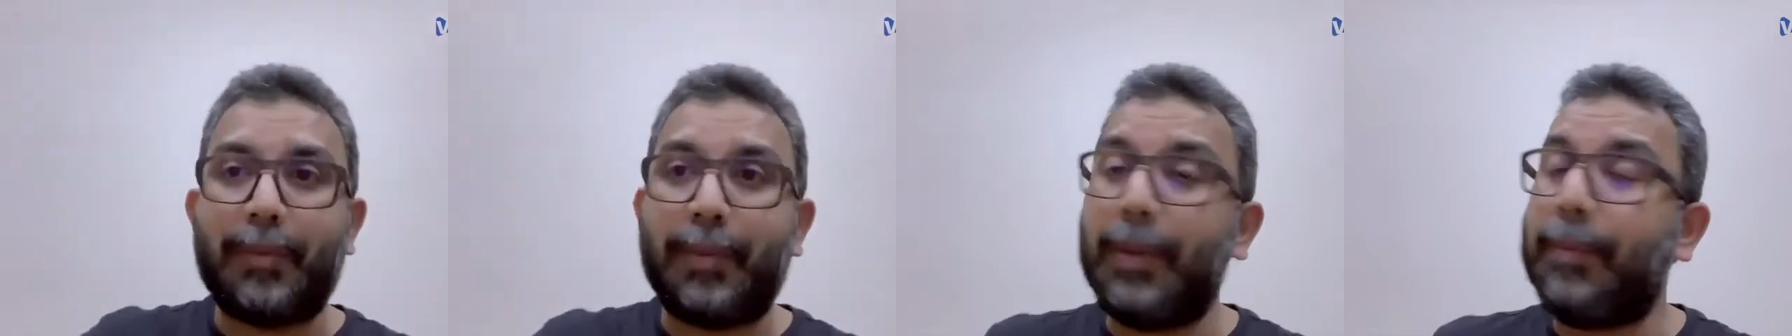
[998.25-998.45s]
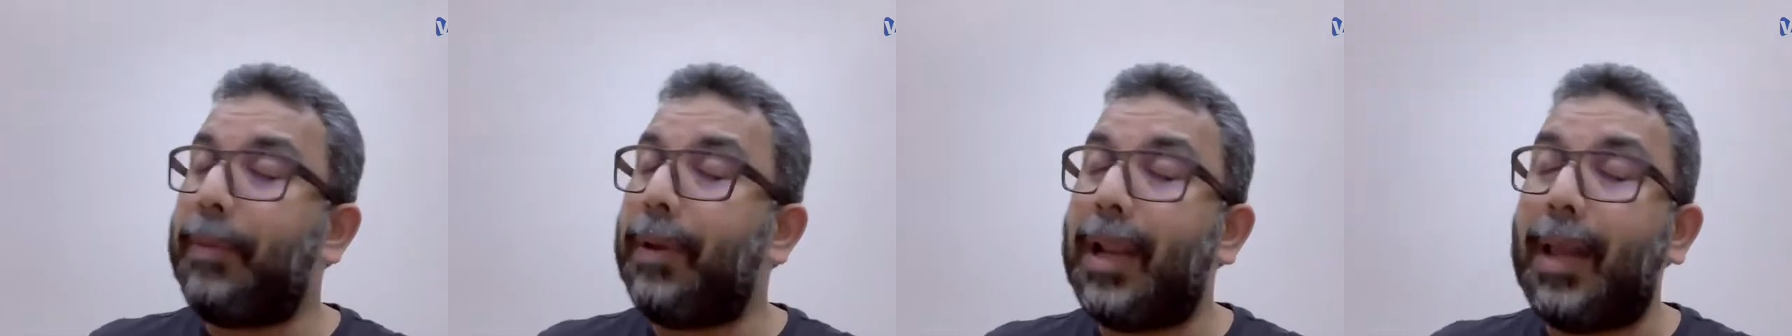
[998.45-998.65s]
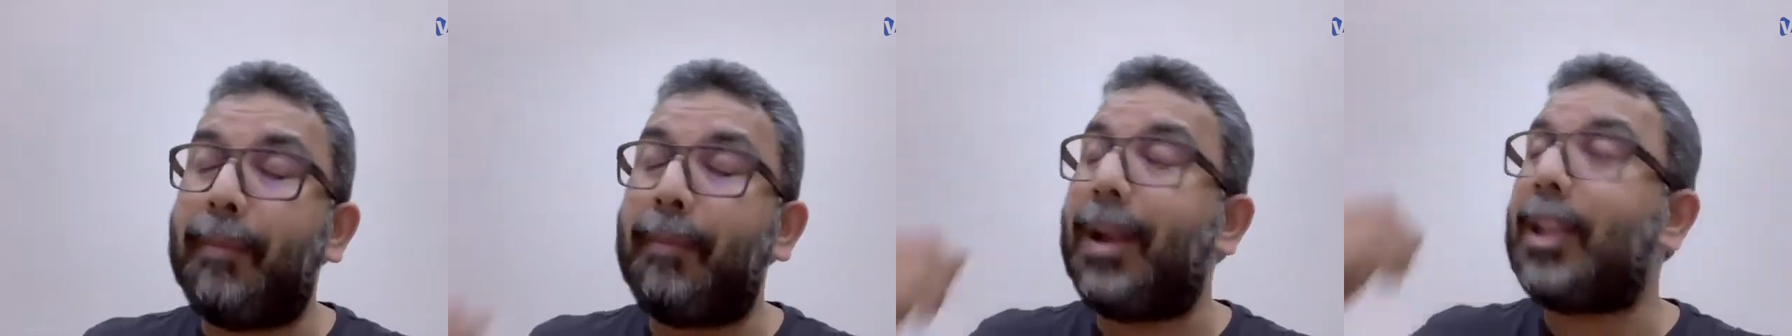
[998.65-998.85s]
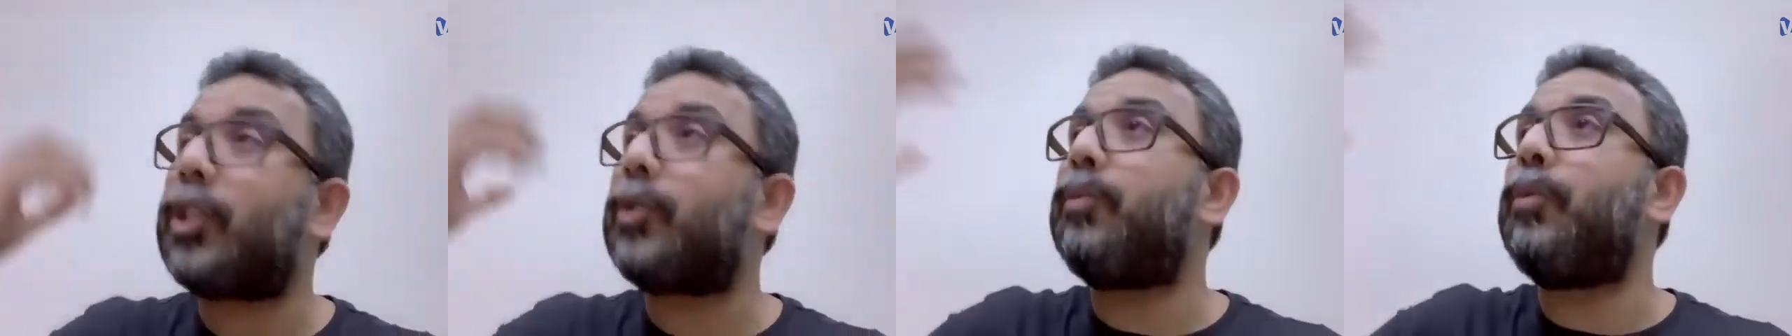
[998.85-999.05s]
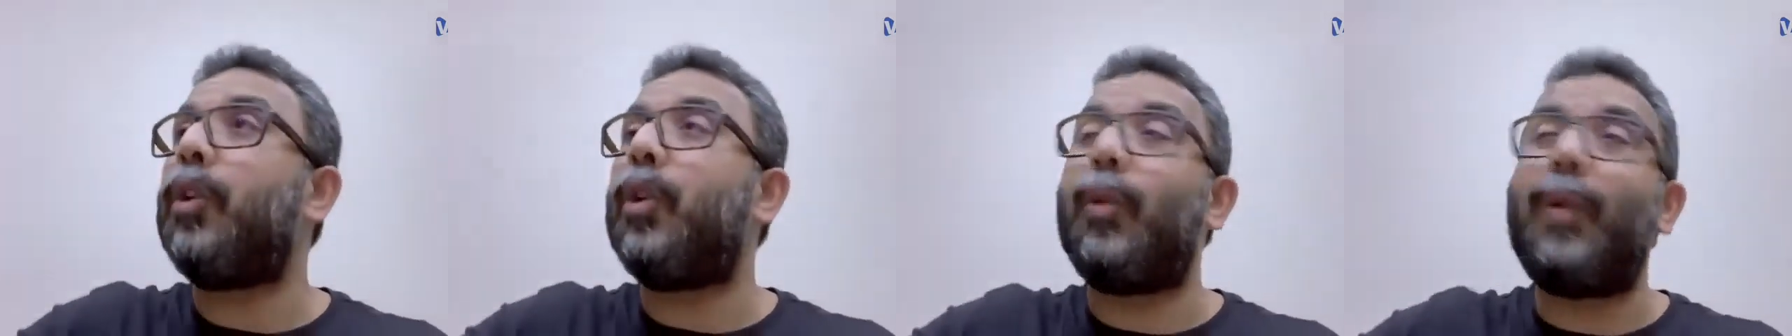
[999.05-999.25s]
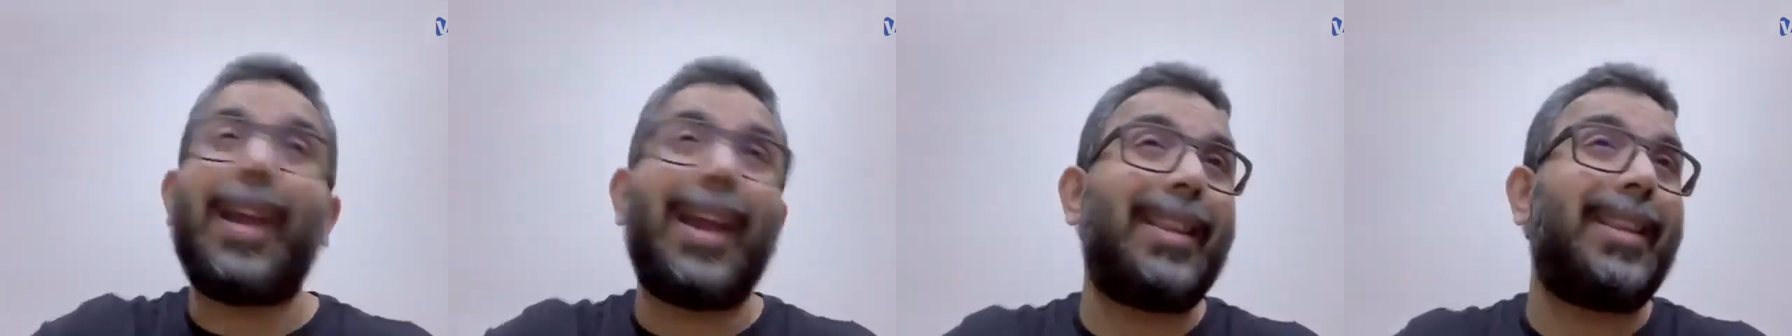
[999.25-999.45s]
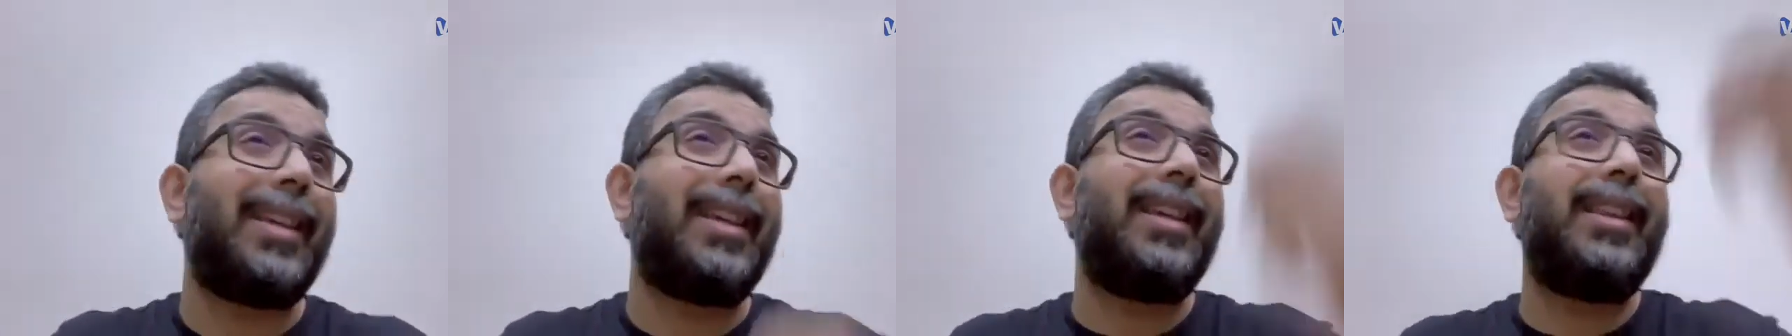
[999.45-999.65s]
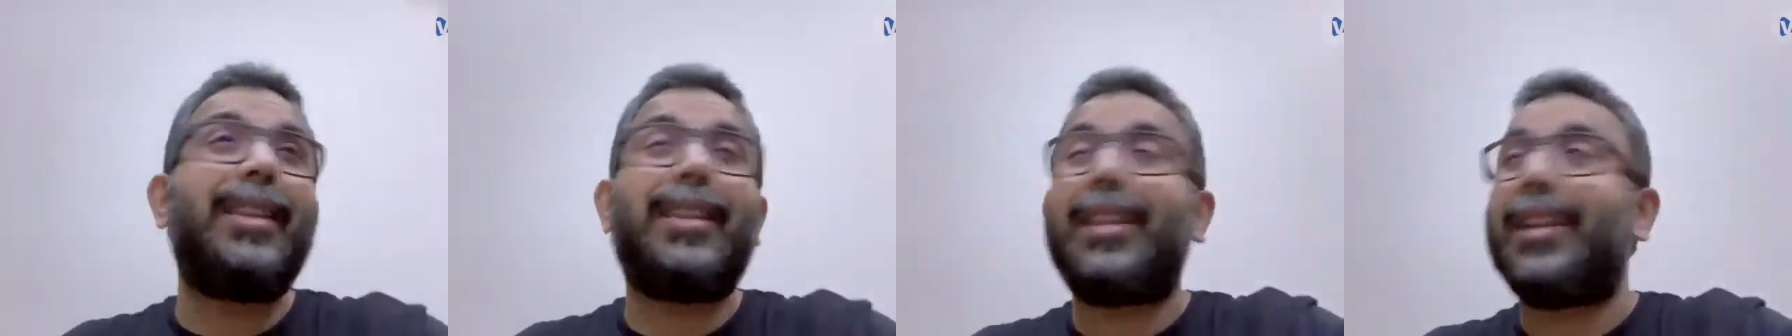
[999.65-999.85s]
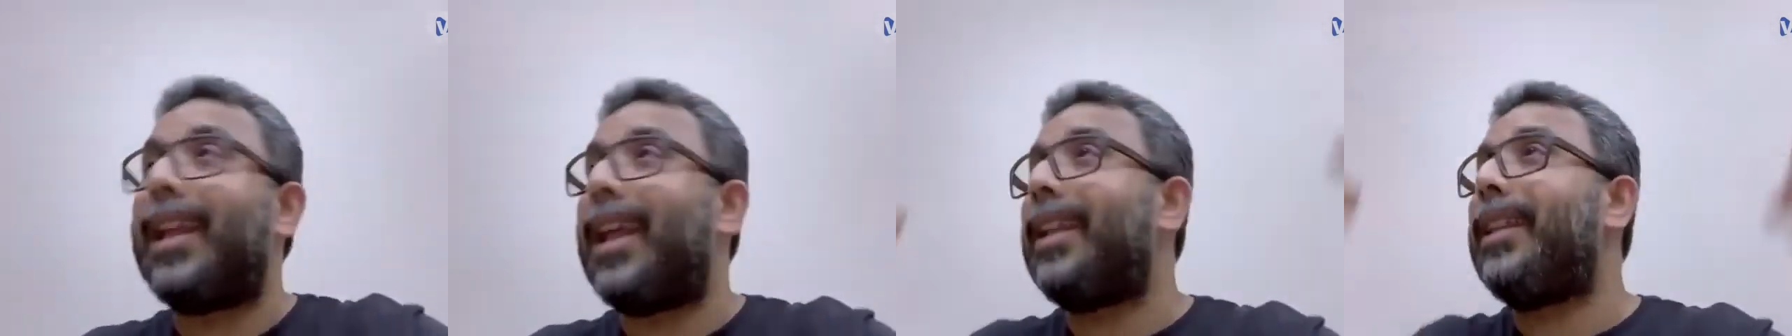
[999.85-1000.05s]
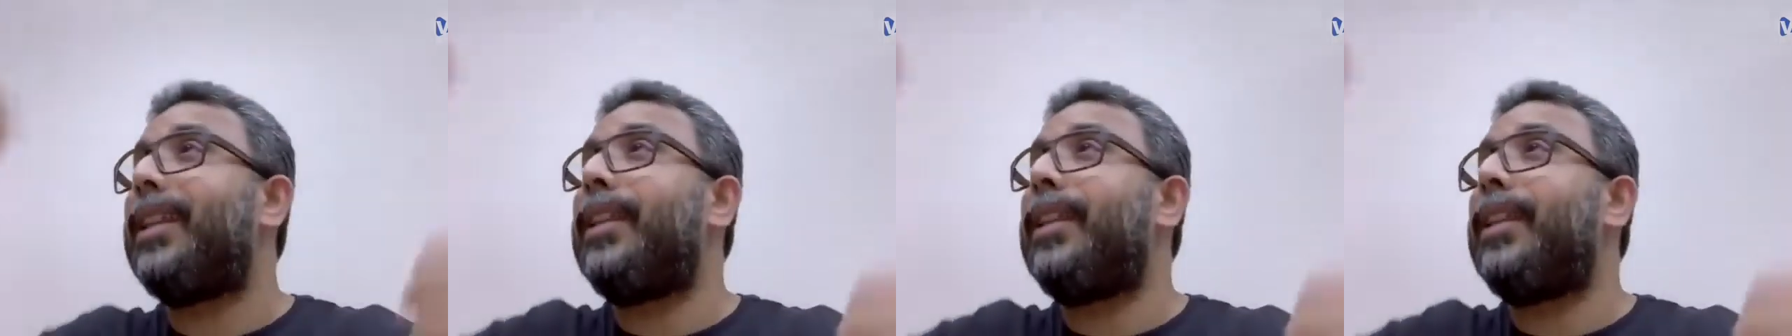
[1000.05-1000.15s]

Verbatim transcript: People are much more aware. The internet,